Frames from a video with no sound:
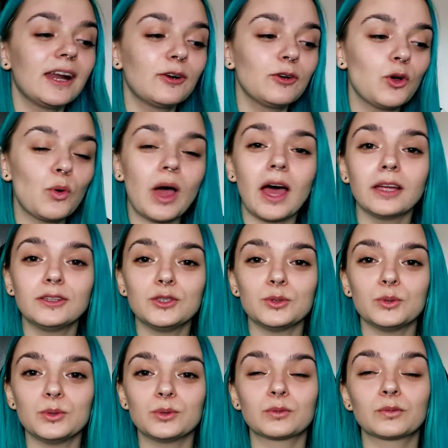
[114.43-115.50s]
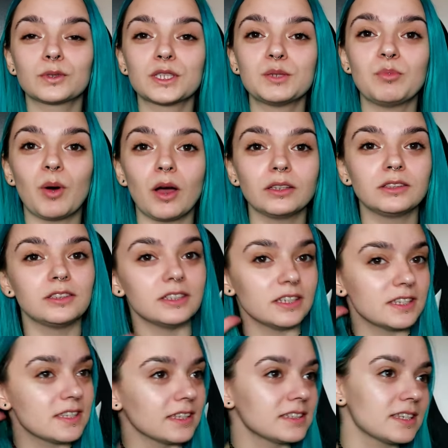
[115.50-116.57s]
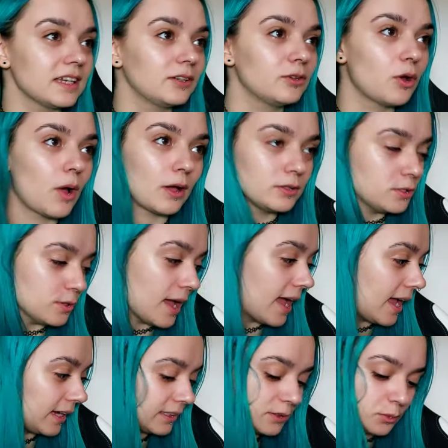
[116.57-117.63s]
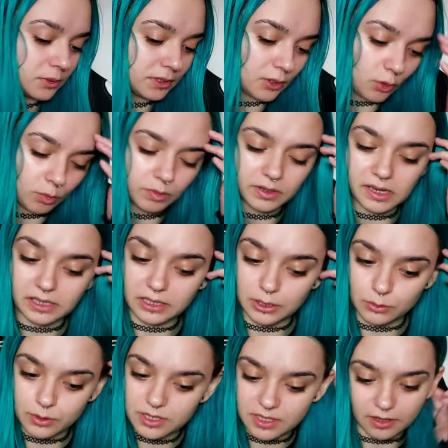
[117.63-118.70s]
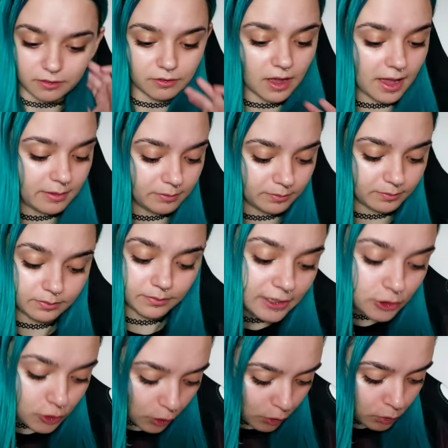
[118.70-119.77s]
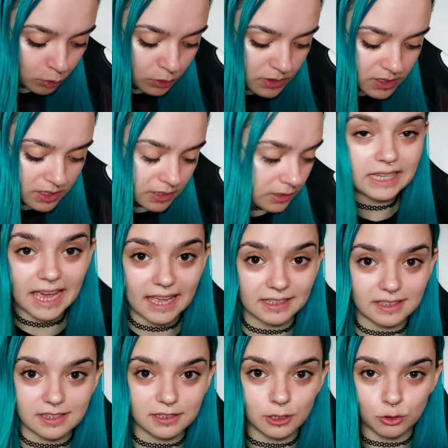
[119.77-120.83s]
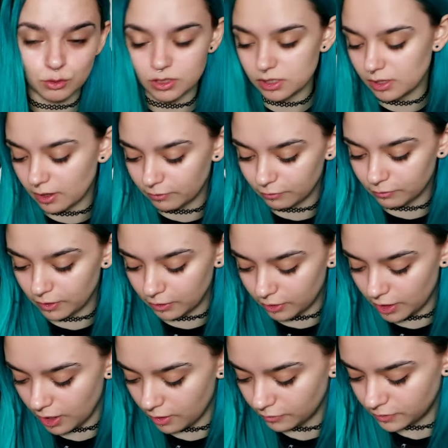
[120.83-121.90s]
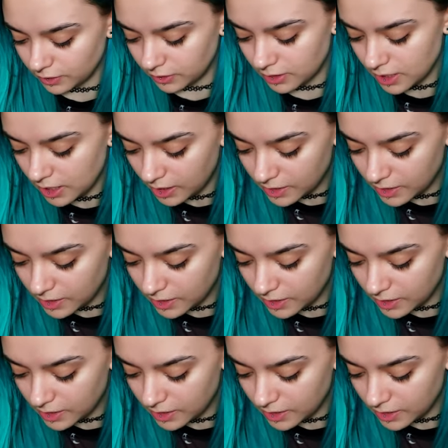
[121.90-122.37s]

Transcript: I don't know how to respond to these things. I don't know how to act when opening new stuff. I'm I don't get new stuff very often,